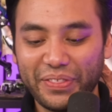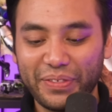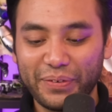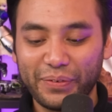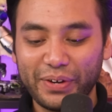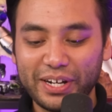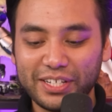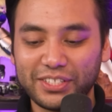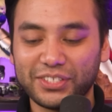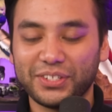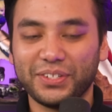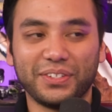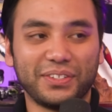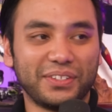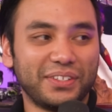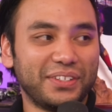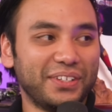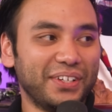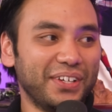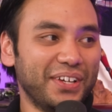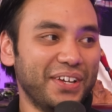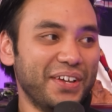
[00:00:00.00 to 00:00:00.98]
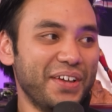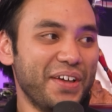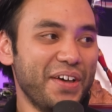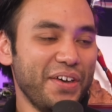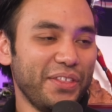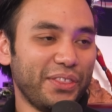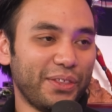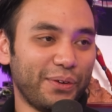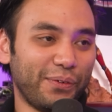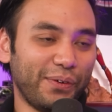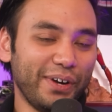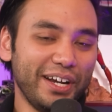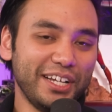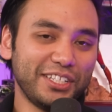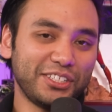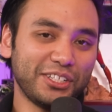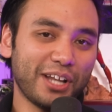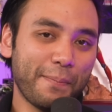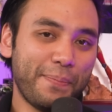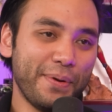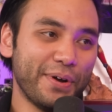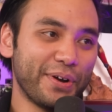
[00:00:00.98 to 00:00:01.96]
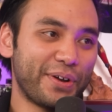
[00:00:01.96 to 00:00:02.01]
The reason what the heck? Garnt? the
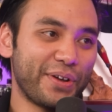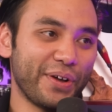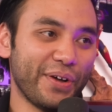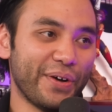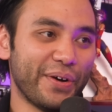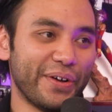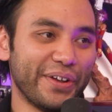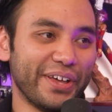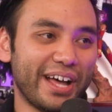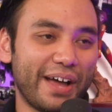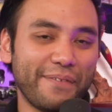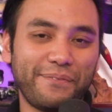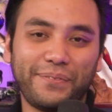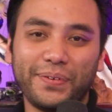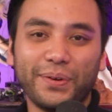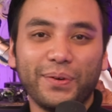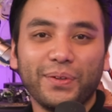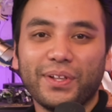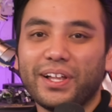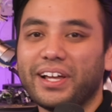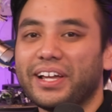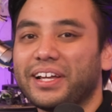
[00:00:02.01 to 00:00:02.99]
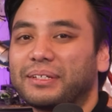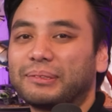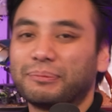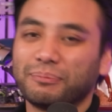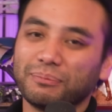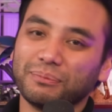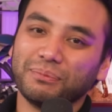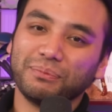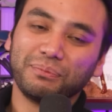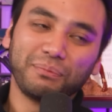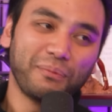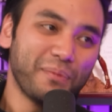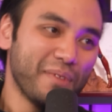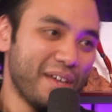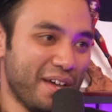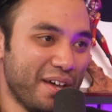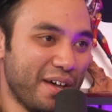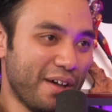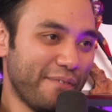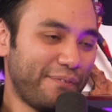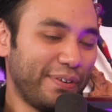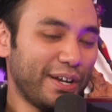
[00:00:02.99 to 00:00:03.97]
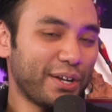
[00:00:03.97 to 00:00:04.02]
reason I put Connor, I feel Yeah. like
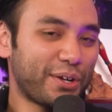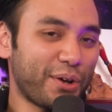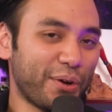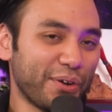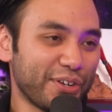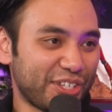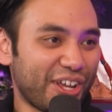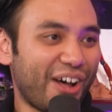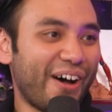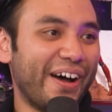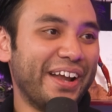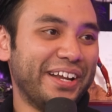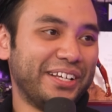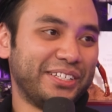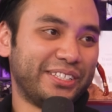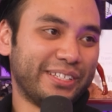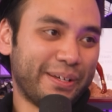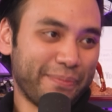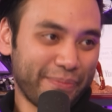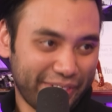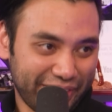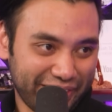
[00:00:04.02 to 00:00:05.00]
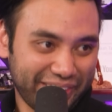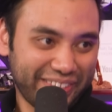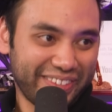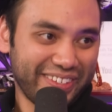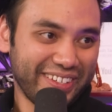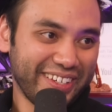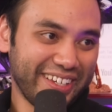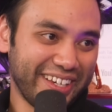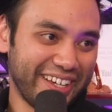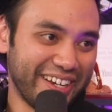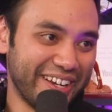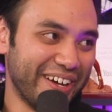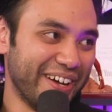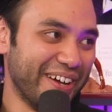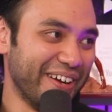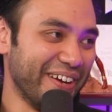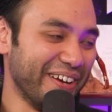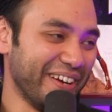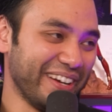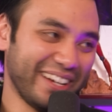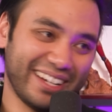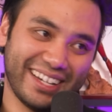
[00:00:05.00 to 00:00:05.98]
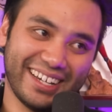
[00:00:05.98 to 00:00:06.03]
I feel like Connor's hiding something. You
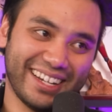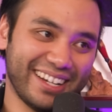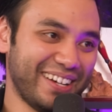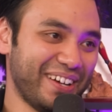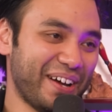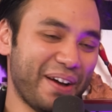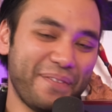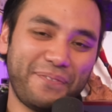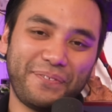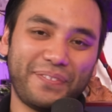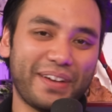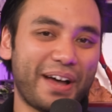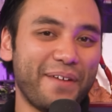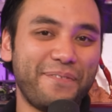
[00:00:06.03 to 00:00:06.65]
what? know, you know.